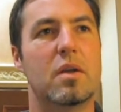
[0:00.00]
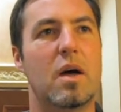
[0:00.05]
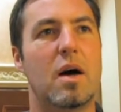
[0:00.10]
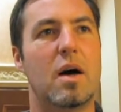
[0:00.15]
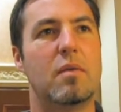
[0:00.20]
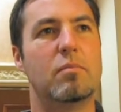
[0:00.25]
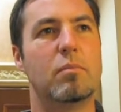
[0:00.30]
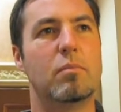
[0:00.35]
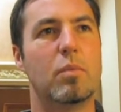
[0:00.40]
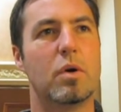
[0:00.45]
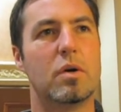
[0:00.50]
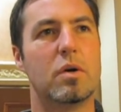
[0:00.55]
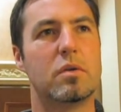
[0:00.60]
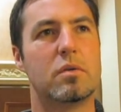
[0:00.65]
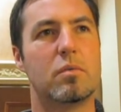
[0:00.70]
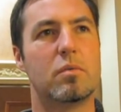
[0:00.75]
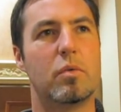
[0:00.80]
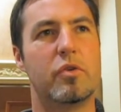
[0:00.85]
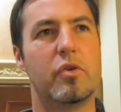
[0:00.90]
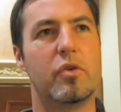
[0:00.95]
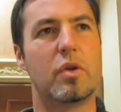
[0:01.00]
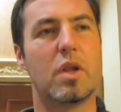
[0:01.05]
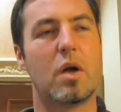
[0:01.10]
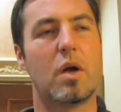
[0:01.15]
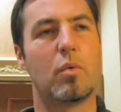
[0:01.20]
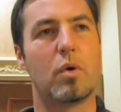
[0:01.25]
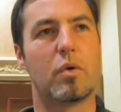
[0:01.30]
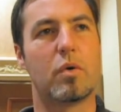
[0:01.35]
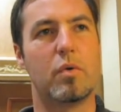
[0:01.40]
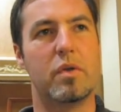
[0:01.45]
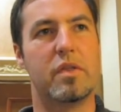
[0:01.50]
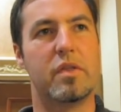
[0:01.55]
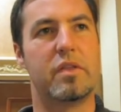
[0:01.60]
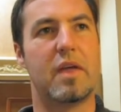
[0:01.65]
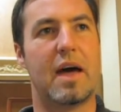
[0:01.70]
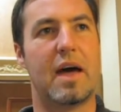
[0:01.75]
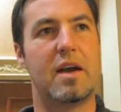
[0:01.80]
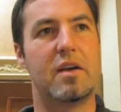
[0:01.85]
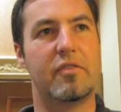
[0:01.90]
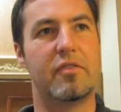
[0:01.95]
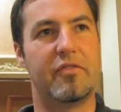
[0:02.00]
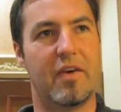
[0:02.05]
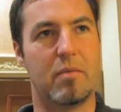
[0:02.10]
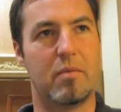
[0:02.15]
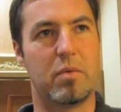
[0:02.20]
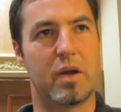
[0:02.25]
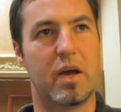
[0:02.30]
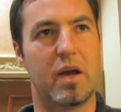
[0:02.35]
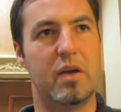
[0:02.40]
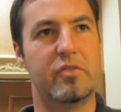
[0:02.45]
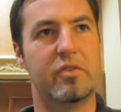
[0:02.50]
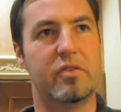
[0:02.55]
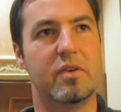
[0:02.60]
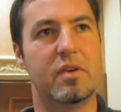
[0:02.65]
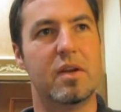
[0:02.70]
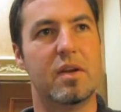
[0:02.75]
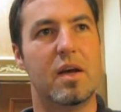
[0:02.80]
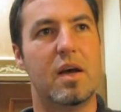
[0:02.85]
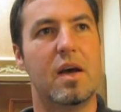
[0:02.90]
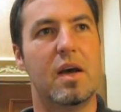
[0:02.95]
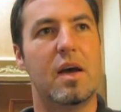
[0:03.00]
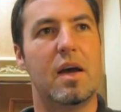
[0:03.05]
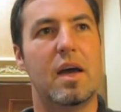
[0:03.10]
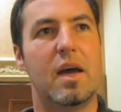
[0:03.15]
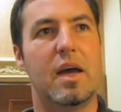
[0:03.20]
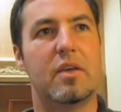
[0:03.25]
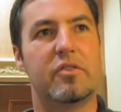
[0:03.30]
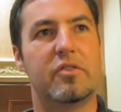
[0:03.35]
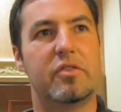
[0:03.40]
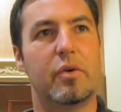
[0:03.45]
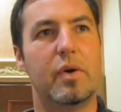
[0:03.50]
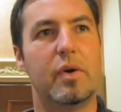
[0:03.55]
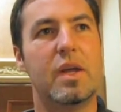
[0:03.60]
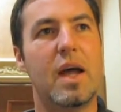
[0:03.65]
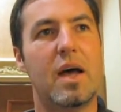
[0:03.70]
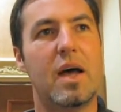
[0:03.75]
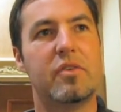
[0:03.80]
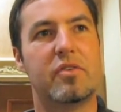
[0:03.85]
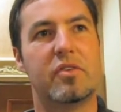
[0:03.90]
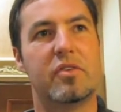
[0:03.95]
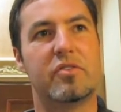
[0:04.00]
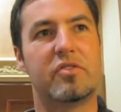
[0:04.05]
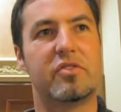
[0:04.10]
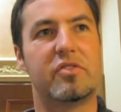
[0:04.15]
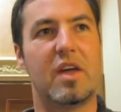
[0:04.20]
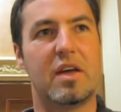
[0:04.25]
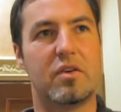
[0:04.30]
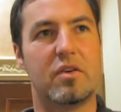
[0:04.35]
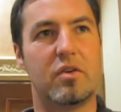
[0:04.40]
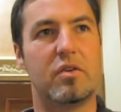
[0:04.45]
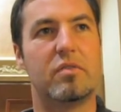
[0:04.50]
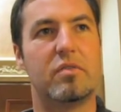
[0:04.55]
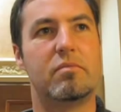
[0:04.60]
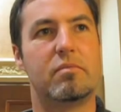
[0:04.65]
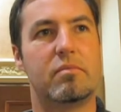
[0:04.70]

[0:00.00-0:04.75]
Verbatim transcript: Um, we're we're doing a lot of work with additive fabrication, and so it has its standard